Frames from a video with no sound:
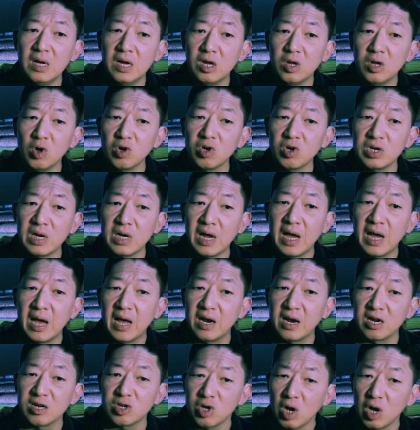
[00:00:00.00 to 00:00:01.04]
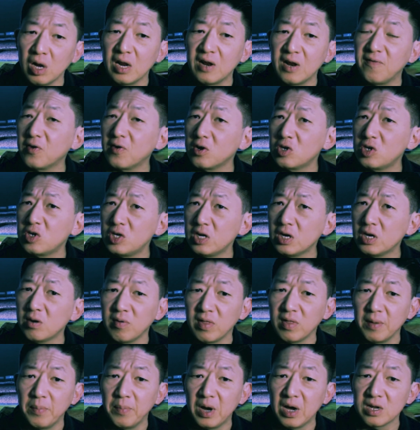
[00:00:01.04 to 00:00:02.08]
Yoshida had a solid first year with
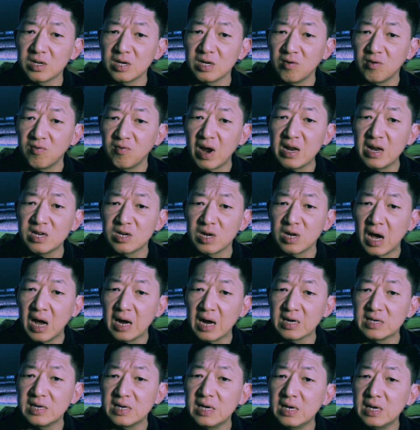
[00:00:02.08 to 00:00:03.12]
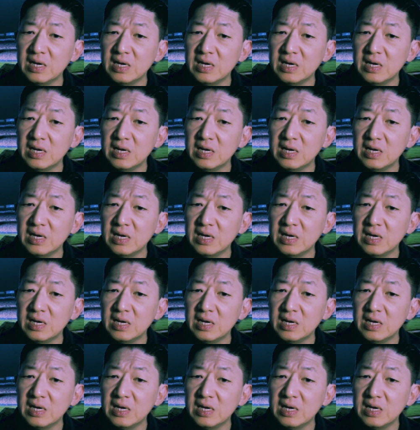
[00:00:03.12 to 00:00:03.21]
the Boston Red Sox,